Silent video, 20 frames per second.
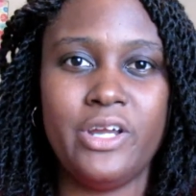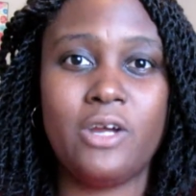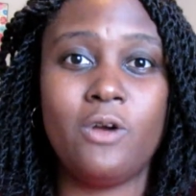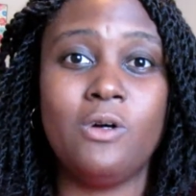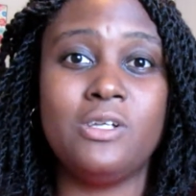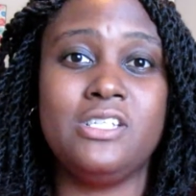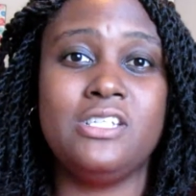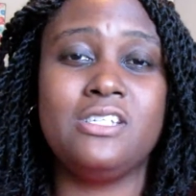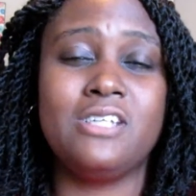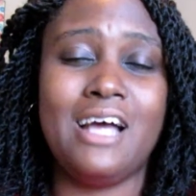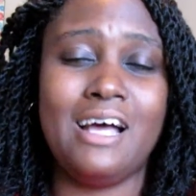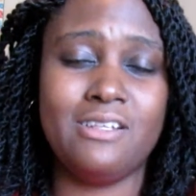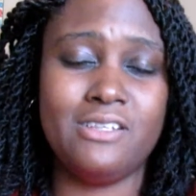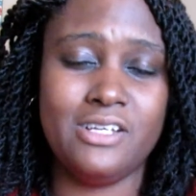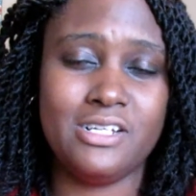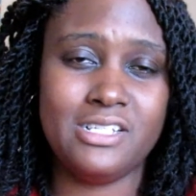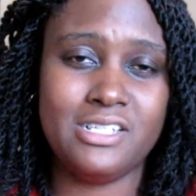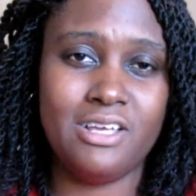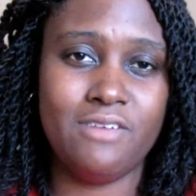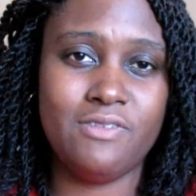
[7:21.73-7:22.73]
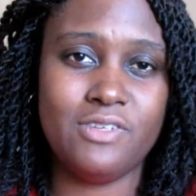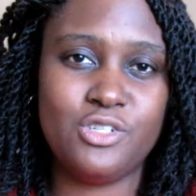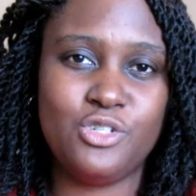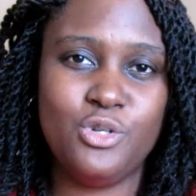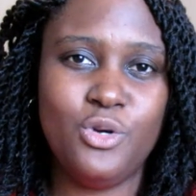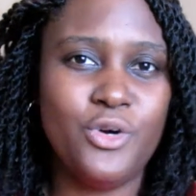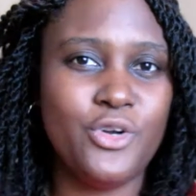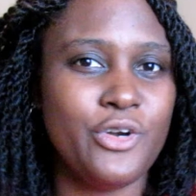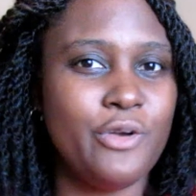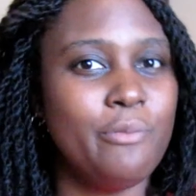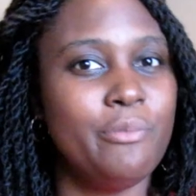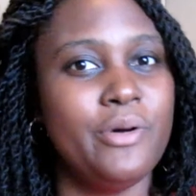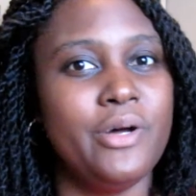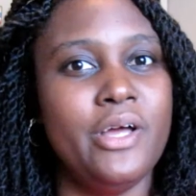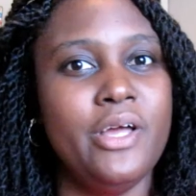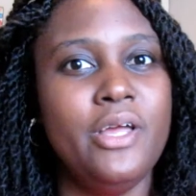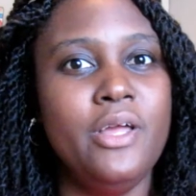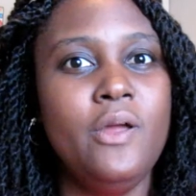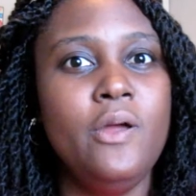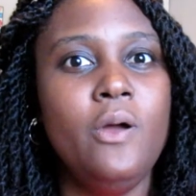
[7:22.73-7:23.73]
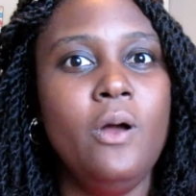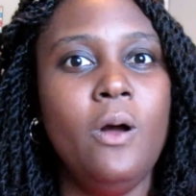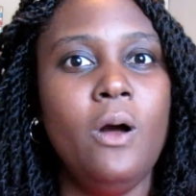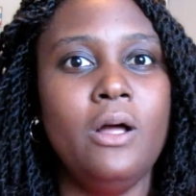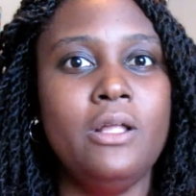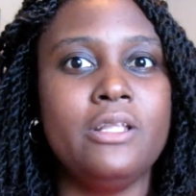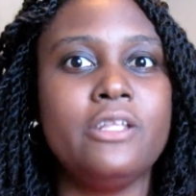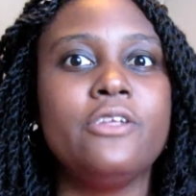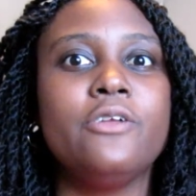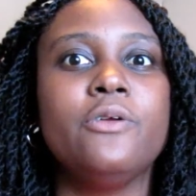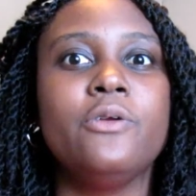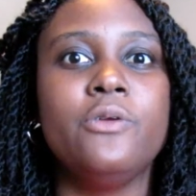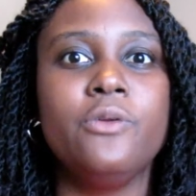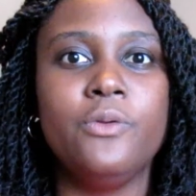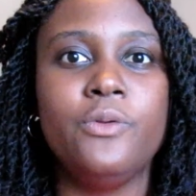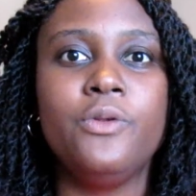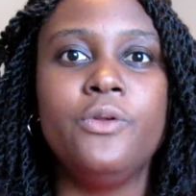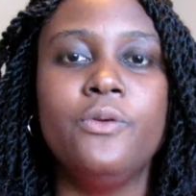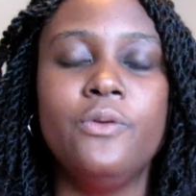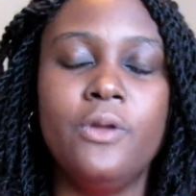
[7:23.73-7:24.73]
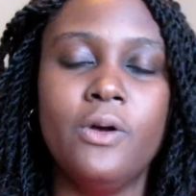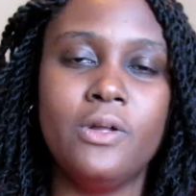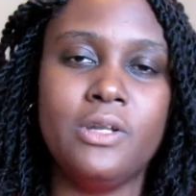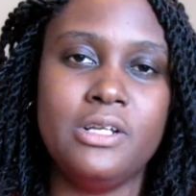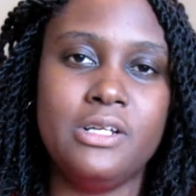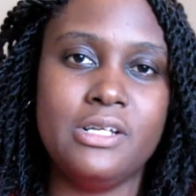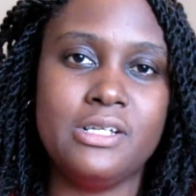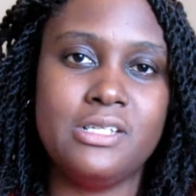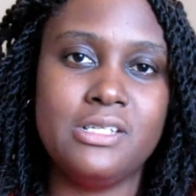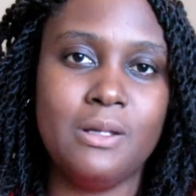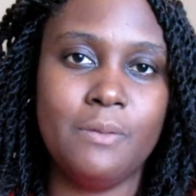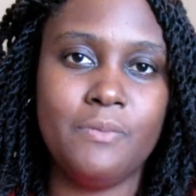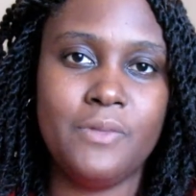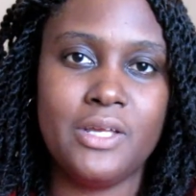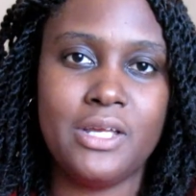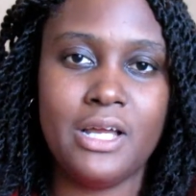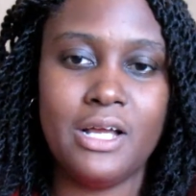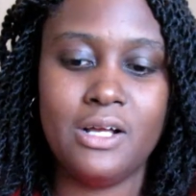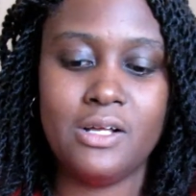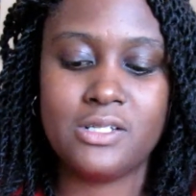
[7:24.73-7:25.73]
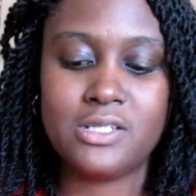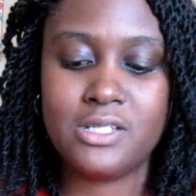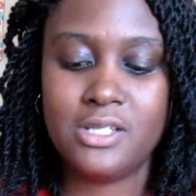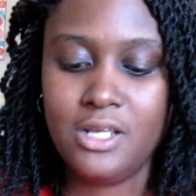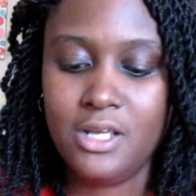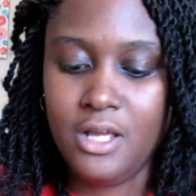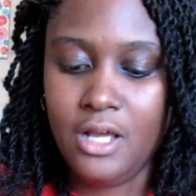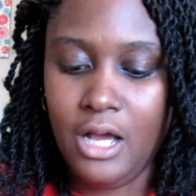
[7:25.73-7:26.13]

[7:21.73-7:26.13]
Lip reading: Of course, he's out there to save his daughter, but you know that there's something else